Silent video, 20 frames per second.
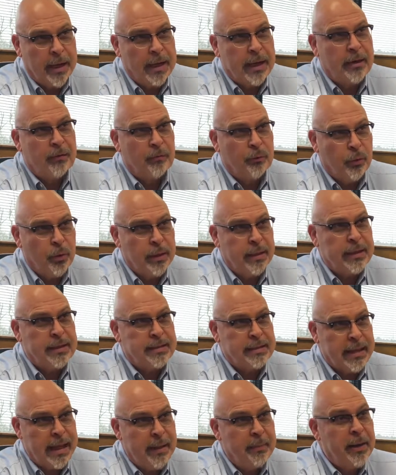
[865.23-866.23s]
out of wood that's
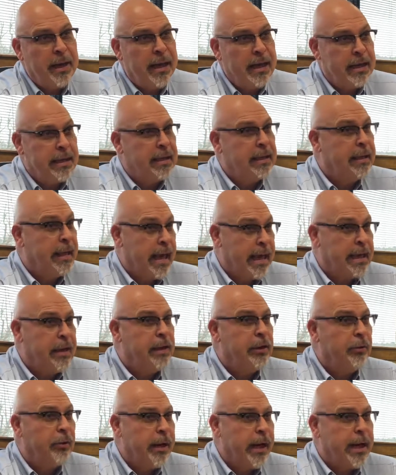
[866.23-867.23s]
laminated at
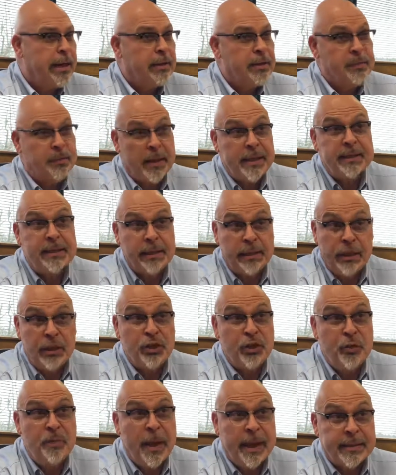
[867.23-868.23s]
90-degree angles, basically
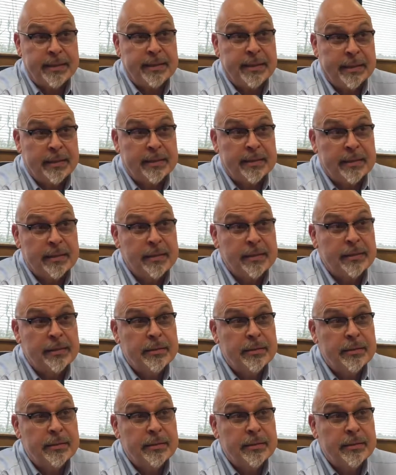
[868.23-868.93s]
2x6s